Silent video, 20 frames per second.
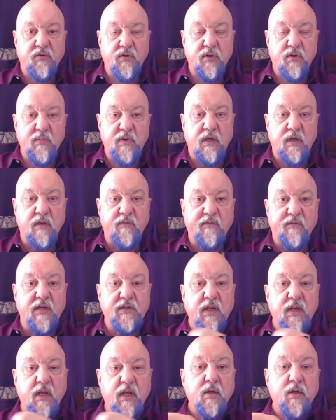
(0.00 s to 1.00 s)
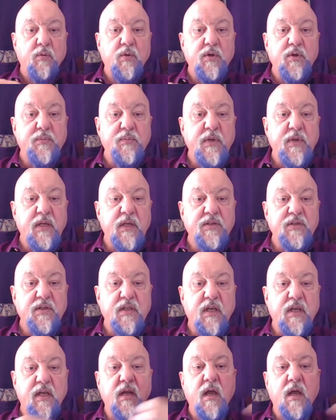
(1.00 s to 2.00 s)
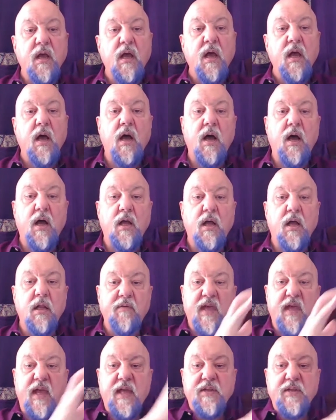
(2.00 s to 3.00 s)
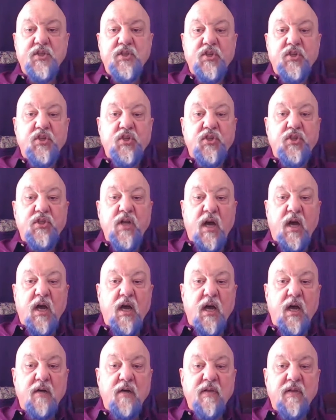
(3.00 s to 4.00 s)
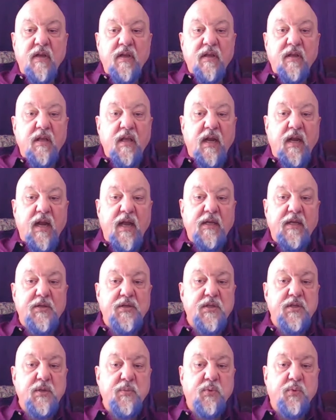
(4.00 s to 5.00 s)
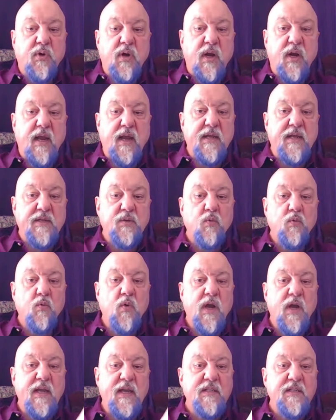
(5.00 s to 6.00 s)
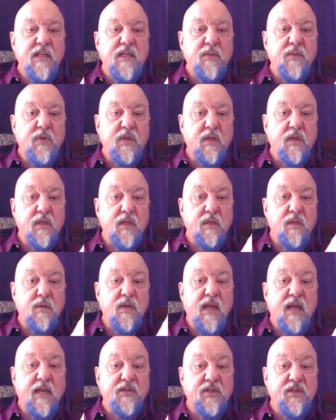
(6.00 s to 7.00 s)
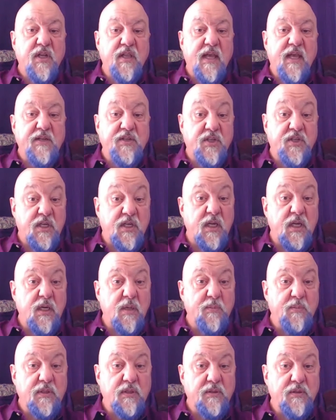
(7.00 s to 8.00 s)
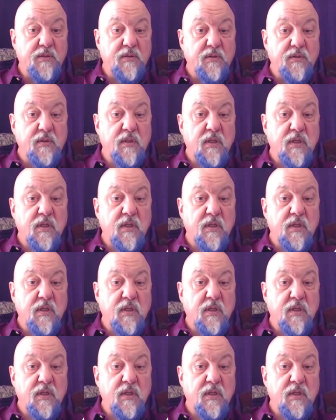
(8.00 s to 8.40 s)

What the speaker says: middle of us, which means that all of that stuff that I could suppress way deep in next to that skinny balloon